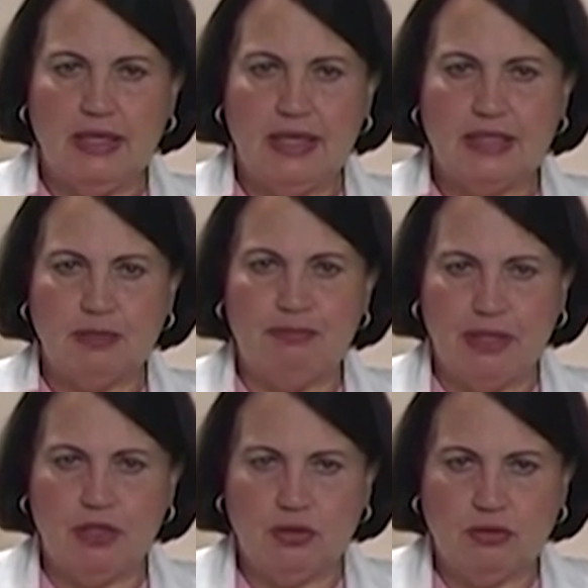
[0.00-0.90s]
gets
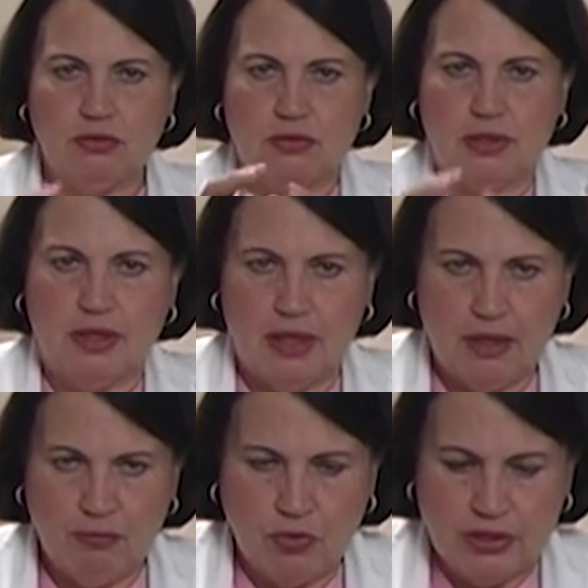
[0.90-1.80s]
bigger
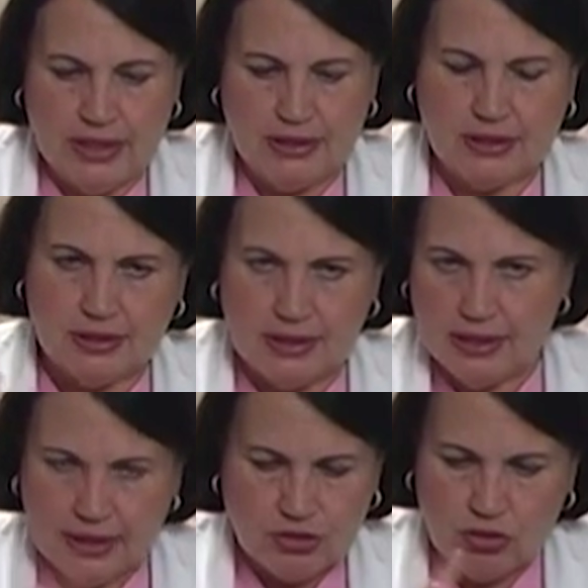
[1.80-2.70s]
and more dense because the
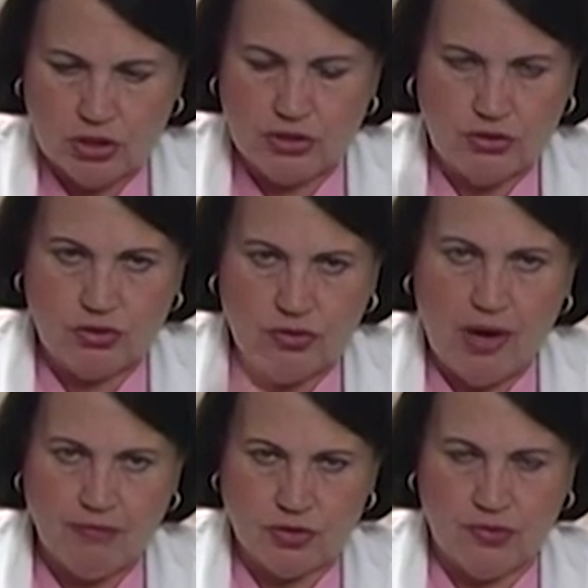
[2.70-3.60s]
electron
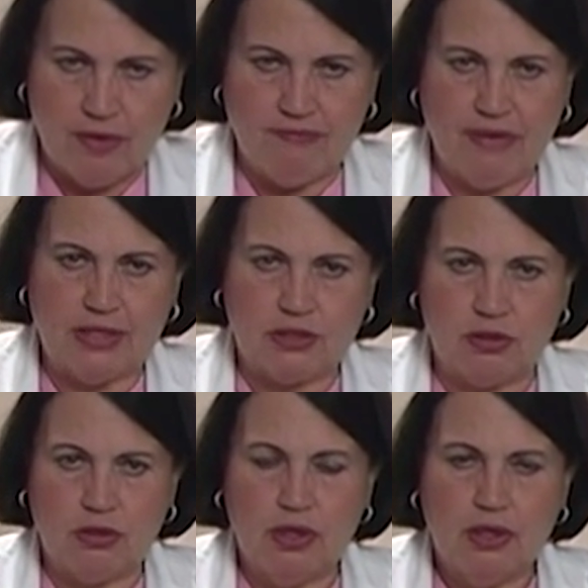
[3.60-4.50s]
travels around
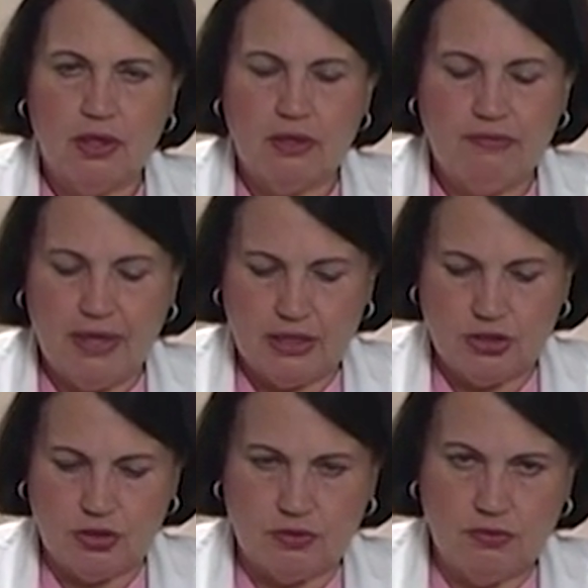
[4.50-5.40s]
faster and
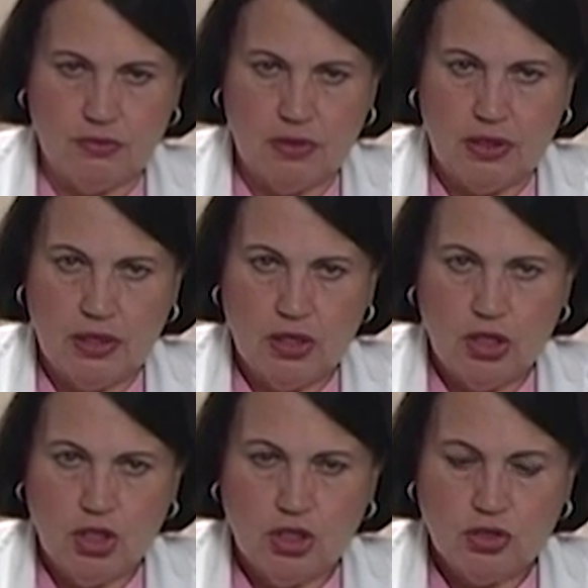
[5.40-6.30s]
faster.
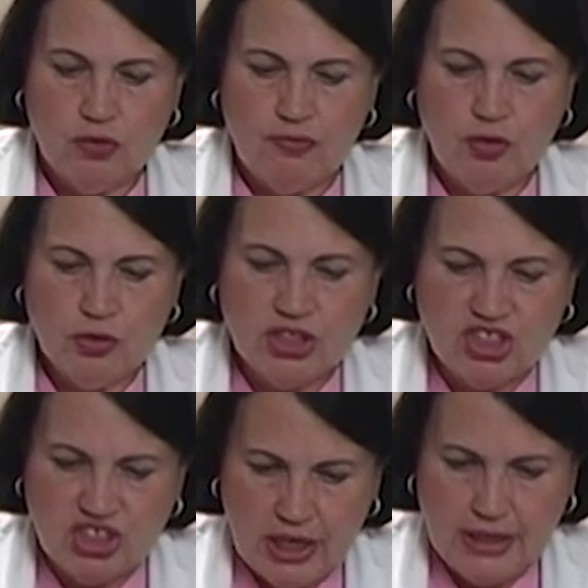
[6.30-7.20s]
So if you were to
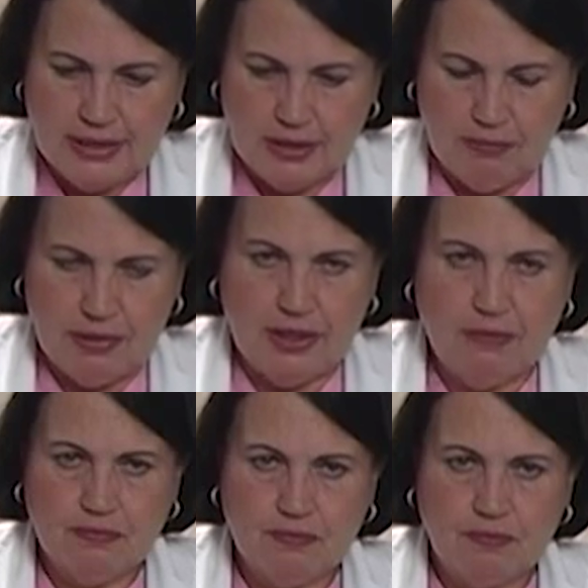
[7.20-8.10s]
shake something
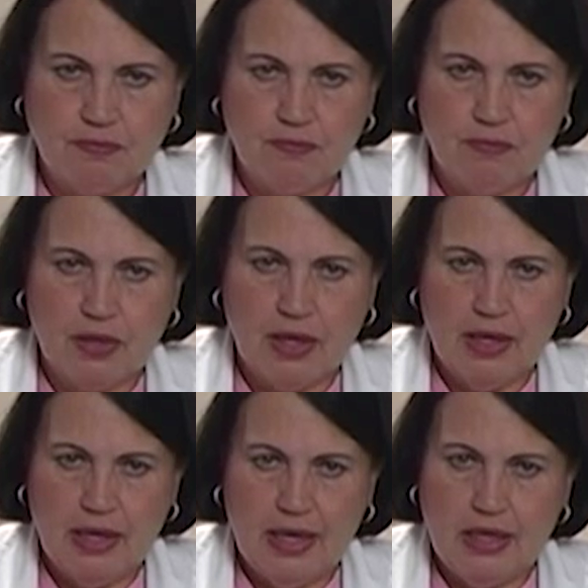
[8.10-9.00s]

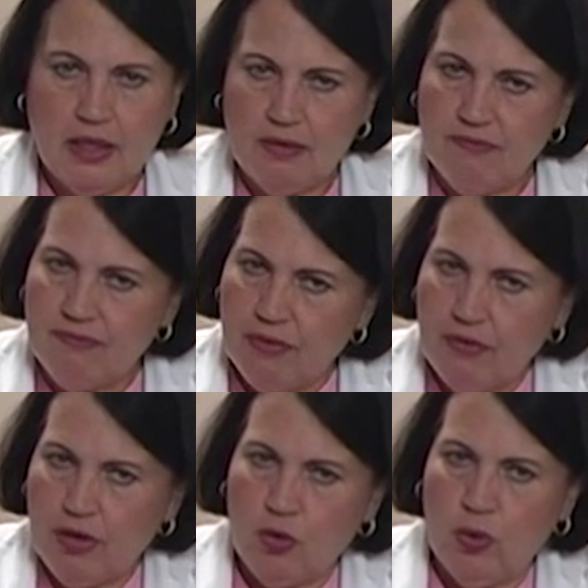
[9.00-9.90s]
and then
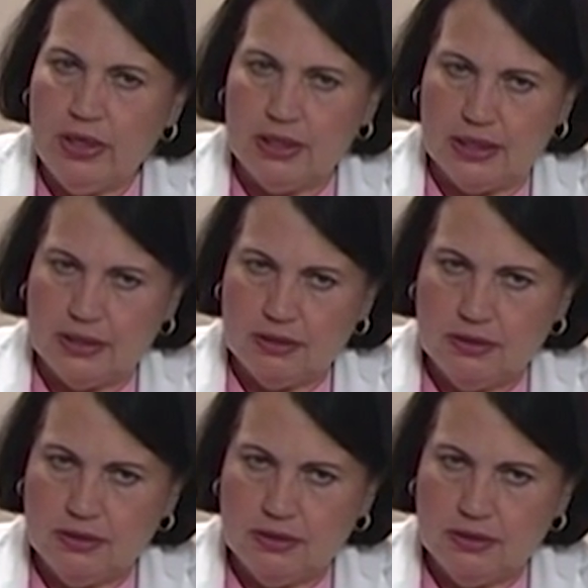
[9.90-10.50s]
very quickly,